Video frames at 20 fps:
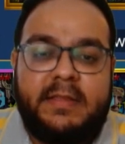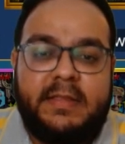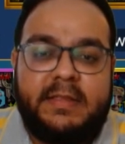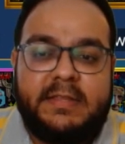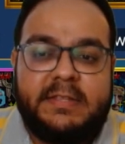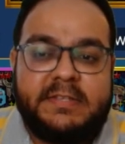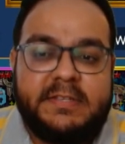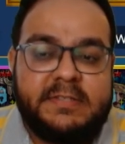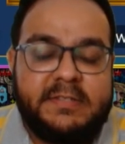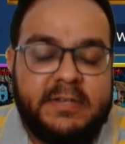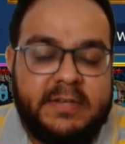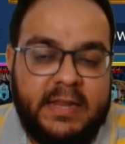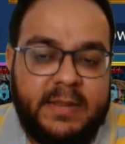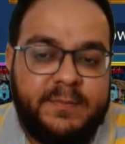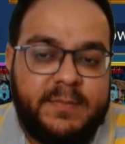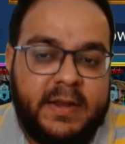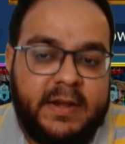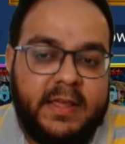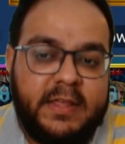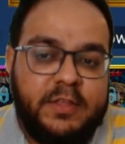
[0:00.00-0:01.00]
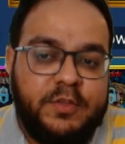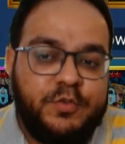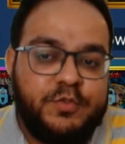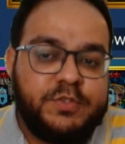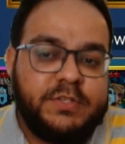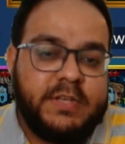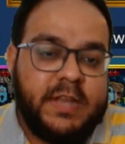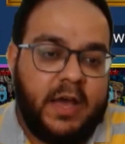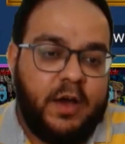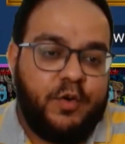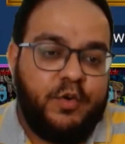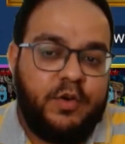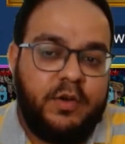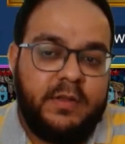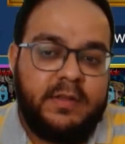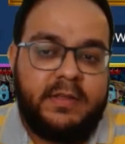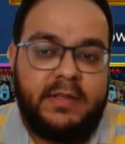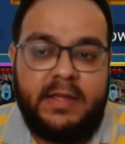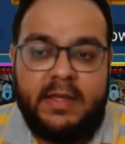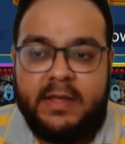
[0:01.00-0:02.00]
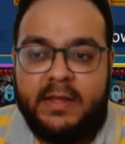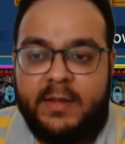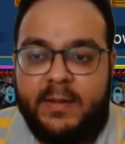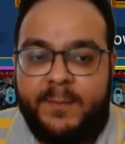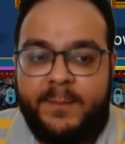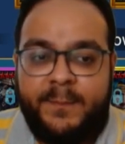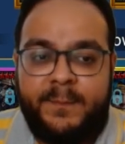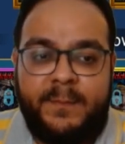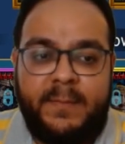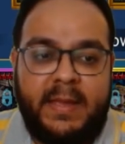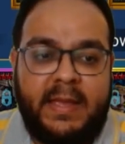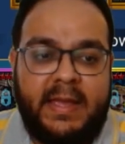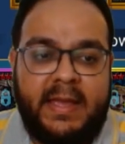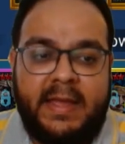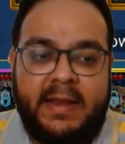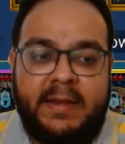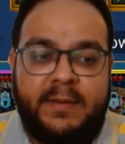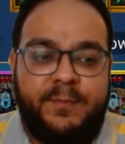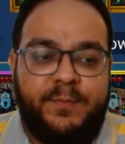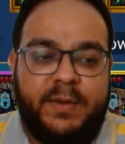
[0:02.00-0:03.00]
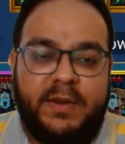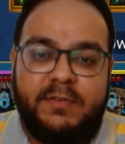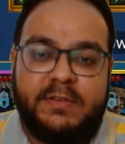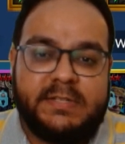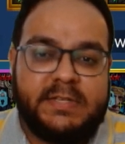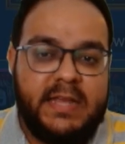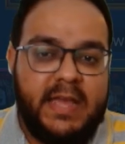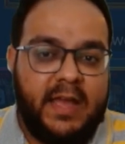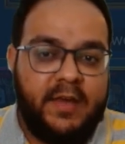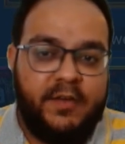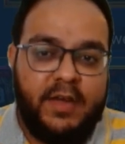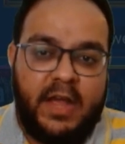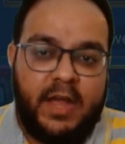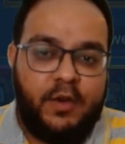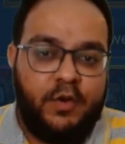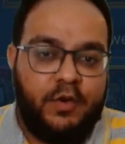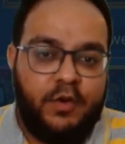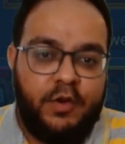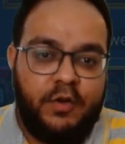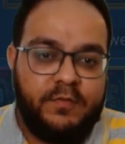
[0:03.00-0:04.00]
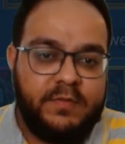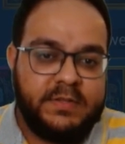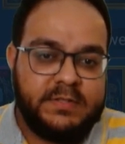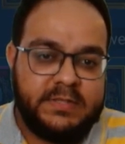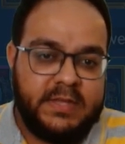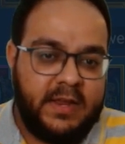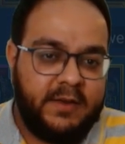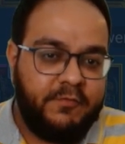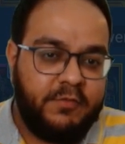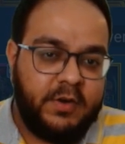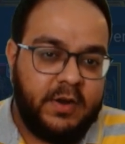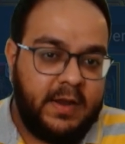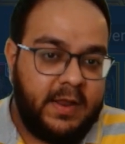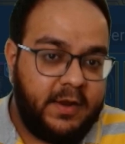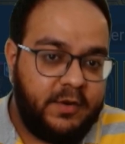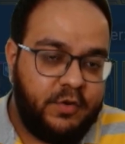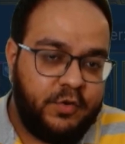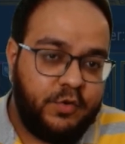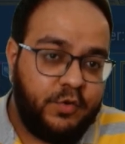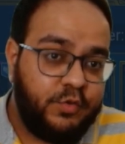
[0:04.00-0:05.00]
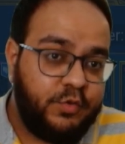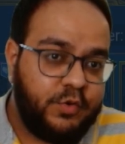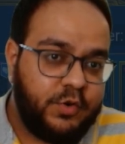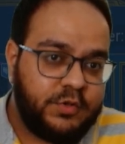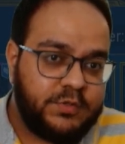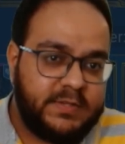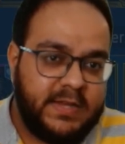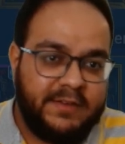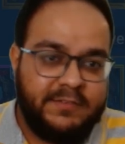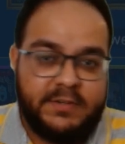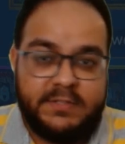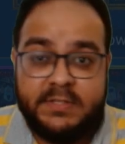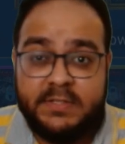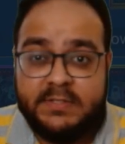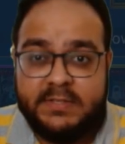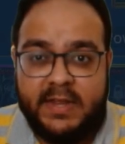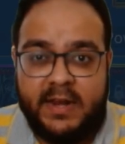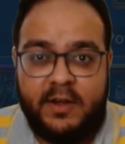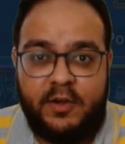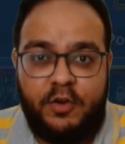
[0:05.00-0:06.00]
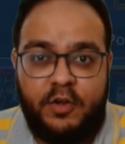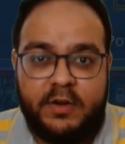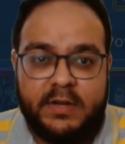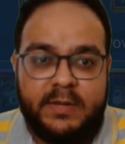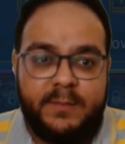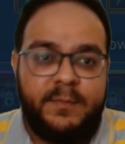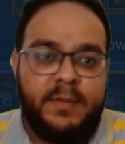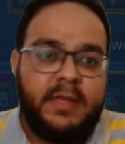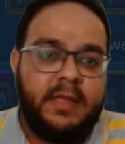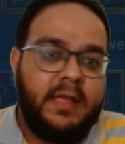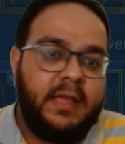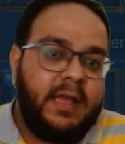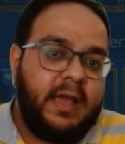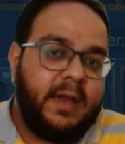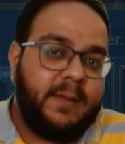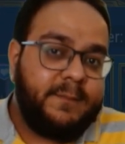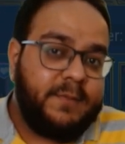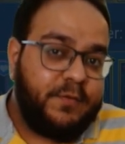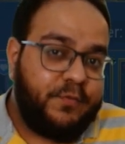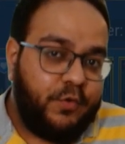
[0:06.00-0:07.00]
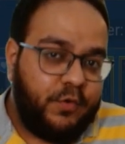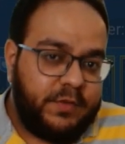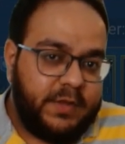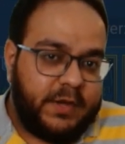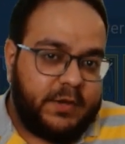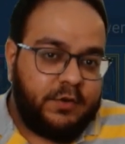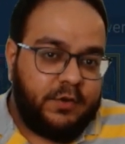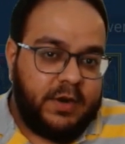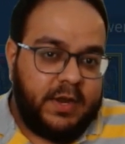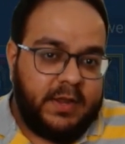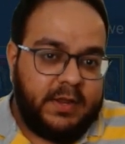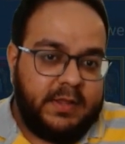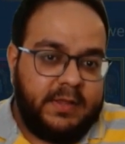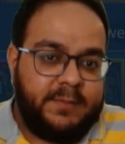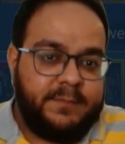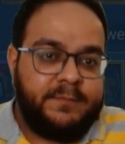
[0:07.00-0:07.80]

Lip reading: This is the team that I use now. And previously, I always have relied on Uros ever since I unlocked him, and before that, Toragi.